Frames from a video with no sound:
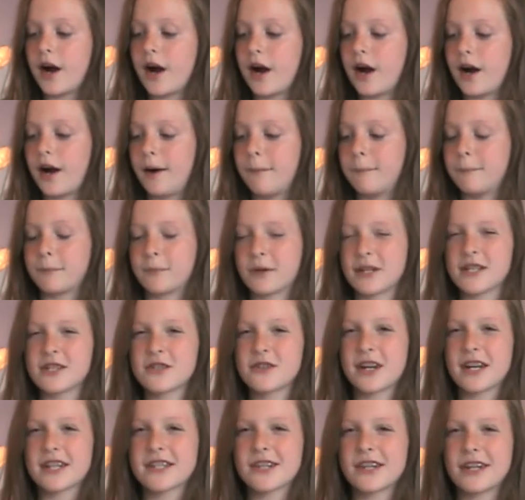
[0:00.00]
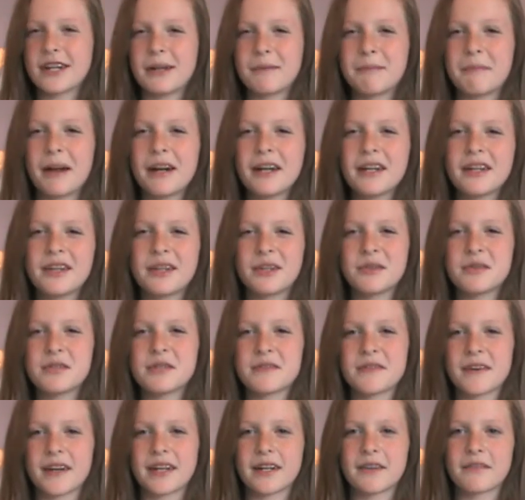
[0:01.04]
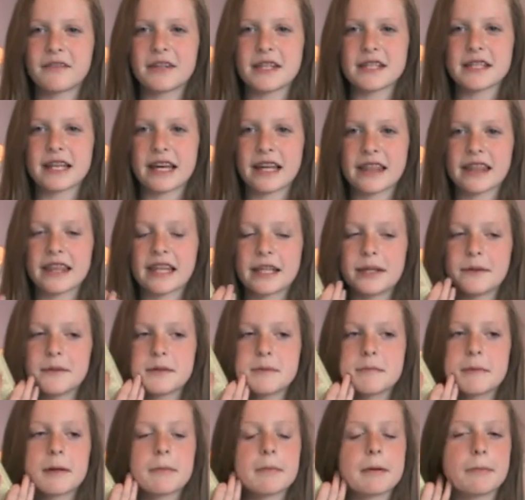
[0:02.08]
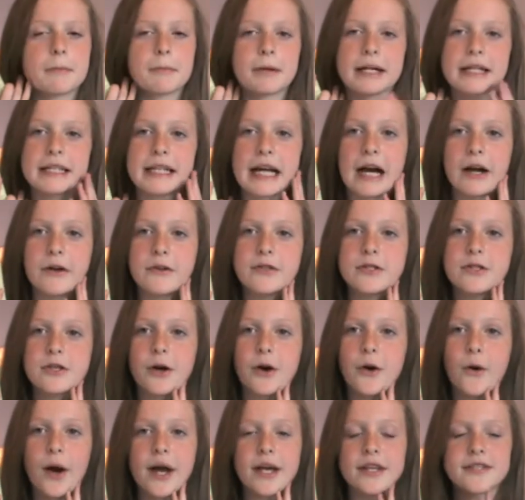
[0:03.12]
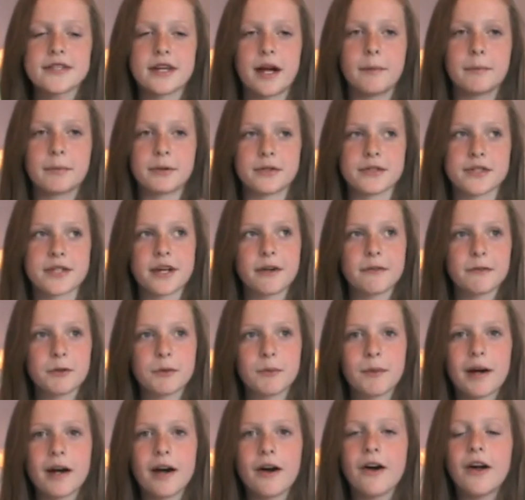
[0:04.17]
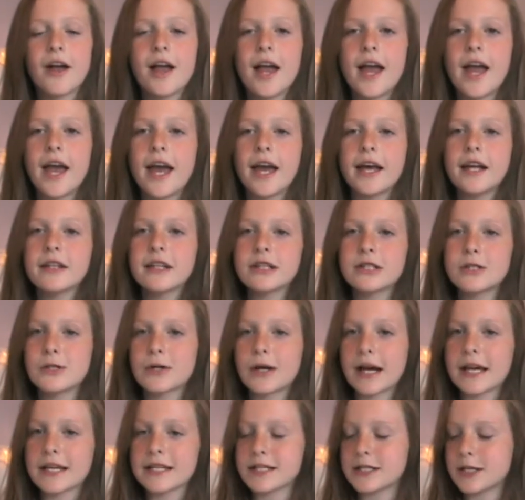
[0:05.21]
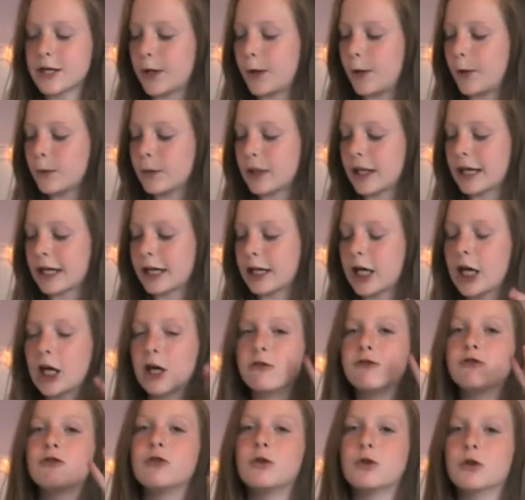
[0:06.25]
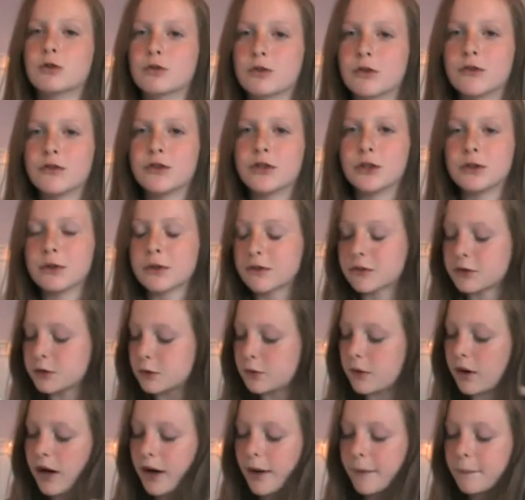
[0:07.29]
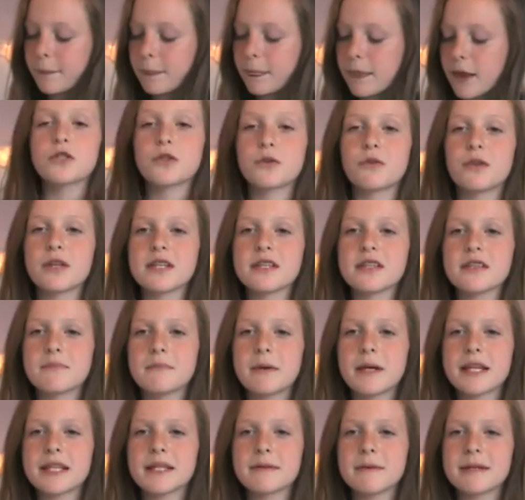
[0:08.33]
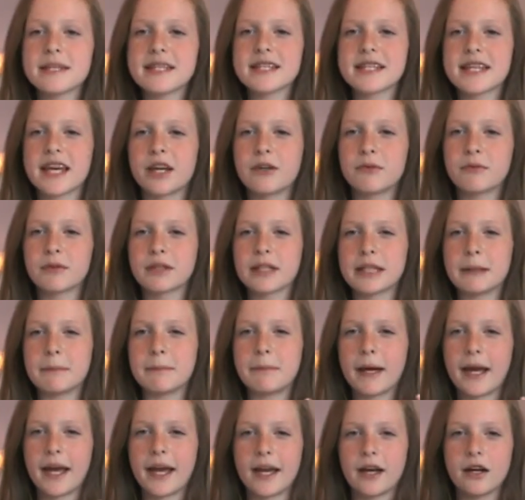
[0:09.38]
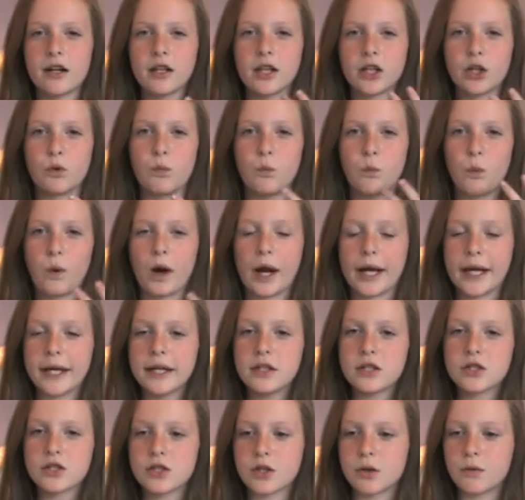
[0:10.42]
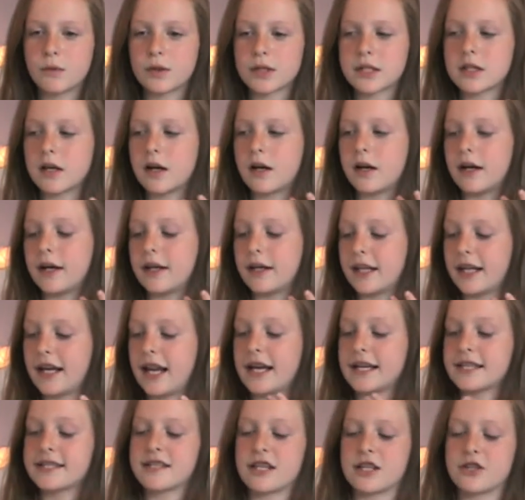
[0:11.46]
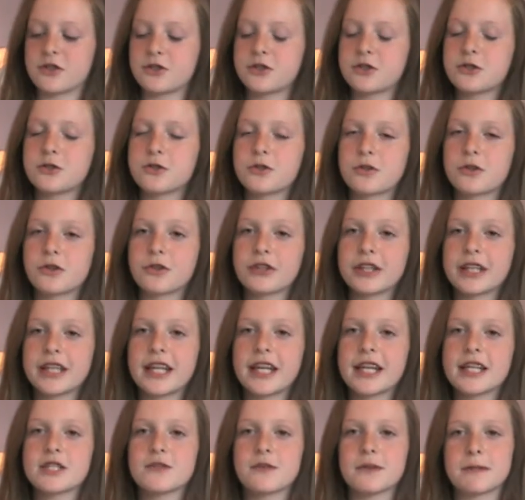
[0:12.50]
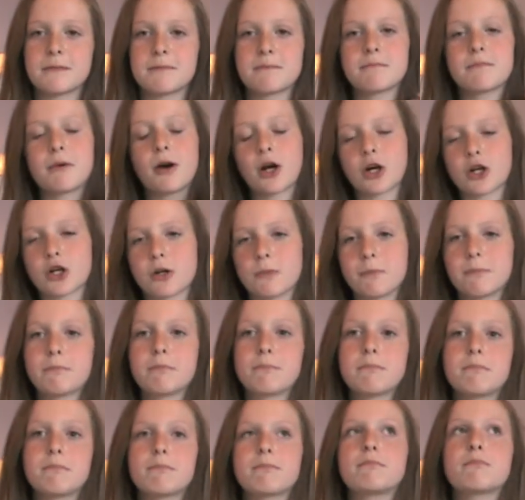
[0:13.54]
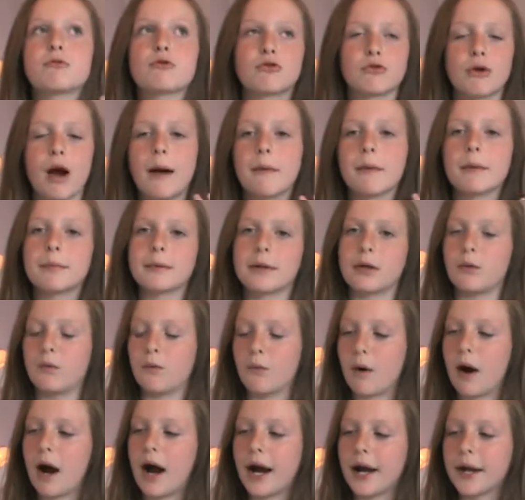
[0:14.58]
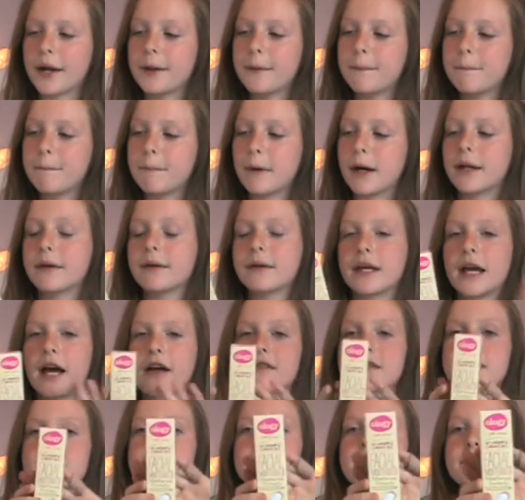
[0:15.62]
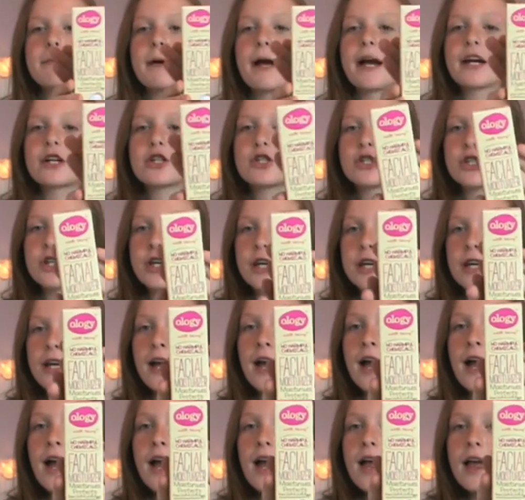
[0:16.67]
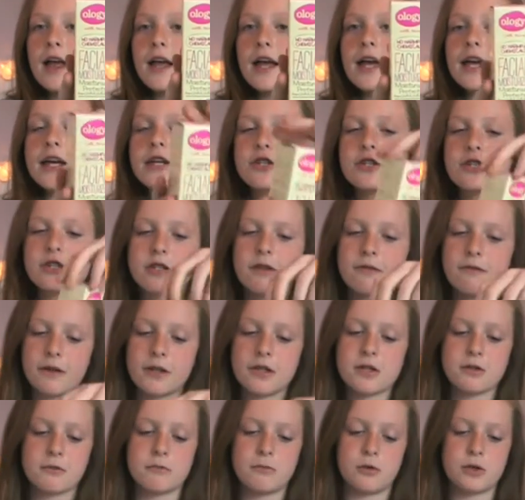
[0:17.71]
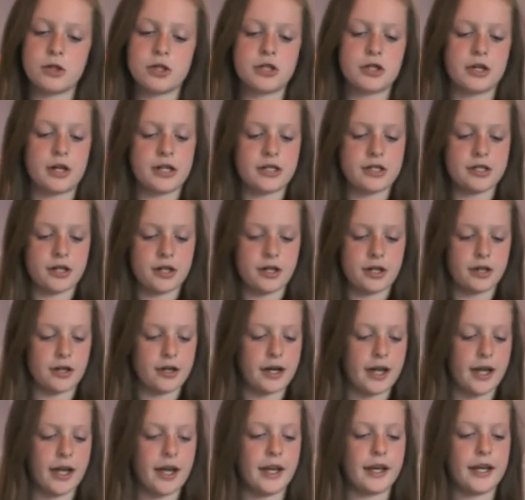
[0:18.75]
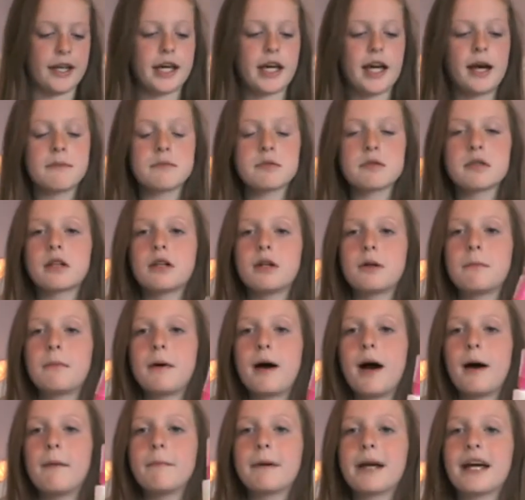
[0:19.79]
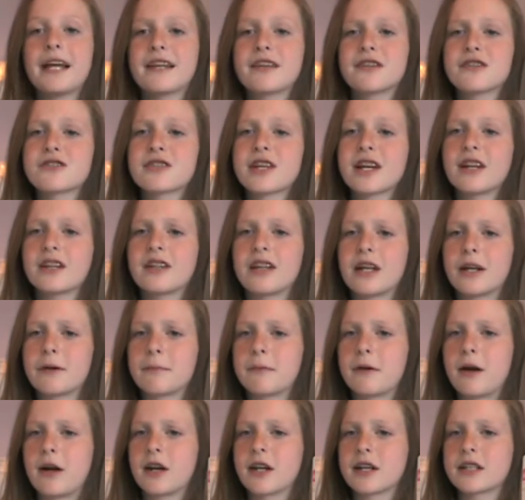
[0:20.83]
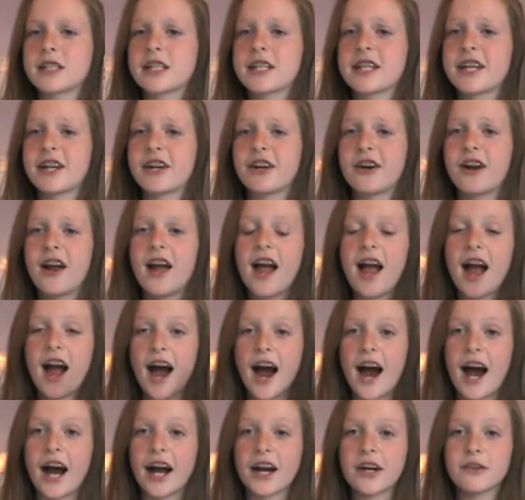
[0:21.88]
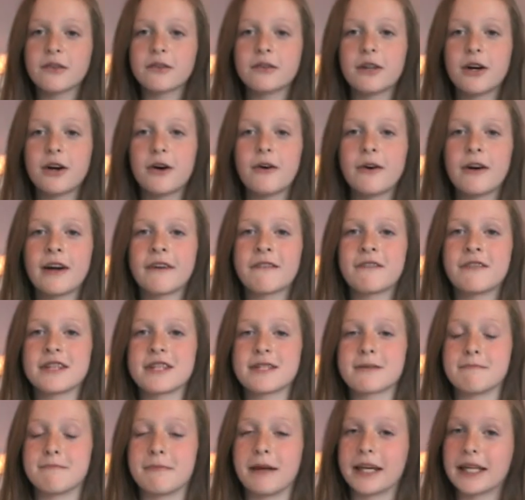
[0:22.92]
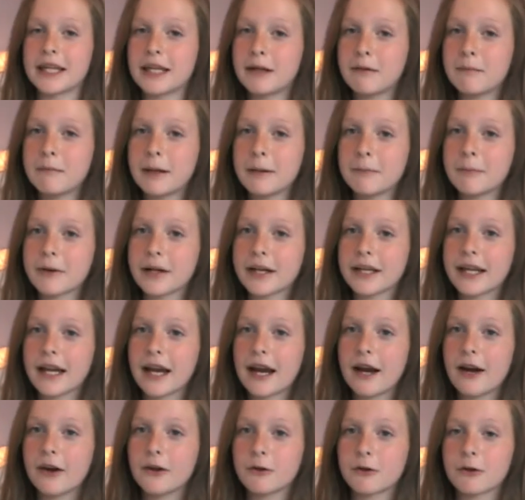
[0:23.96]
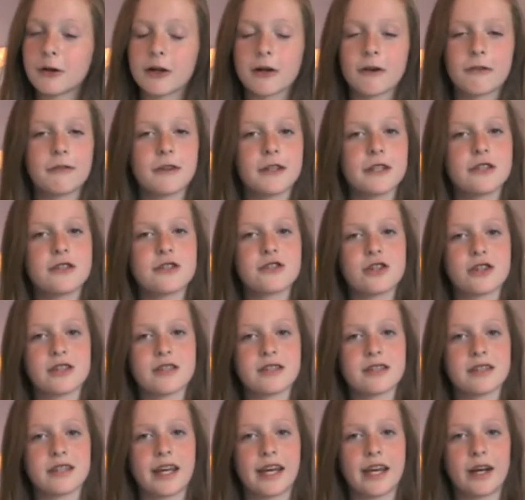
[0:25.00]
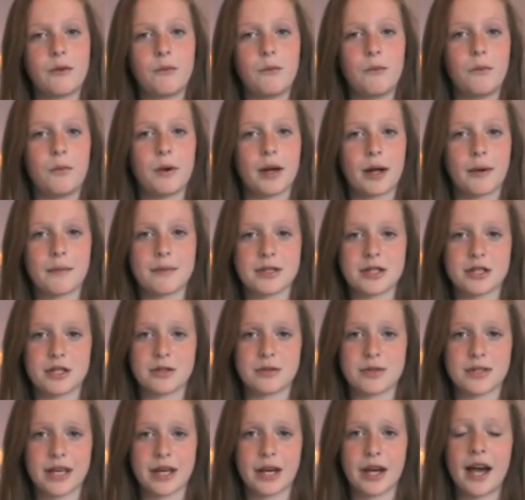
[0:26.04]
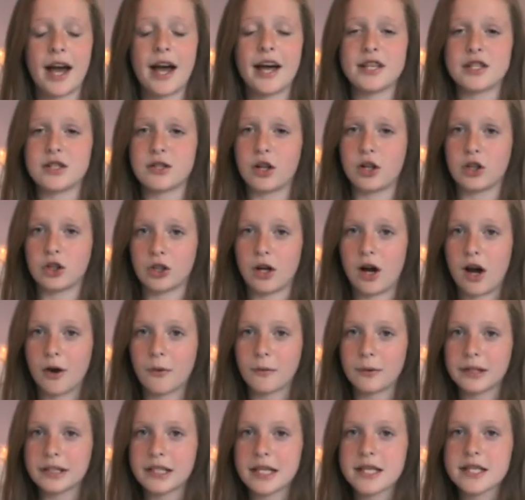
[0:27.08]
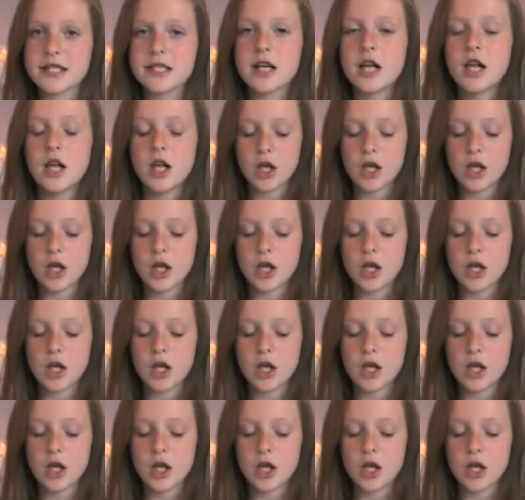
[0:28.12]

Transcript: um, moisturizer, and I'm not a huge fan of this. I think it was making me break out, so I stopped using it for a while. And I'll let you guys know like a full review if you want. So this makes my skin really pale and white. So with uh, it has sunscreen in it, so it part probably why. But yeah, this is the packaging. It's just a facial moisturizer, and it comes with a little pump, and there's like a lot of product in here. I don't know if it's making me break out or if it's just like what I was using as, along with this.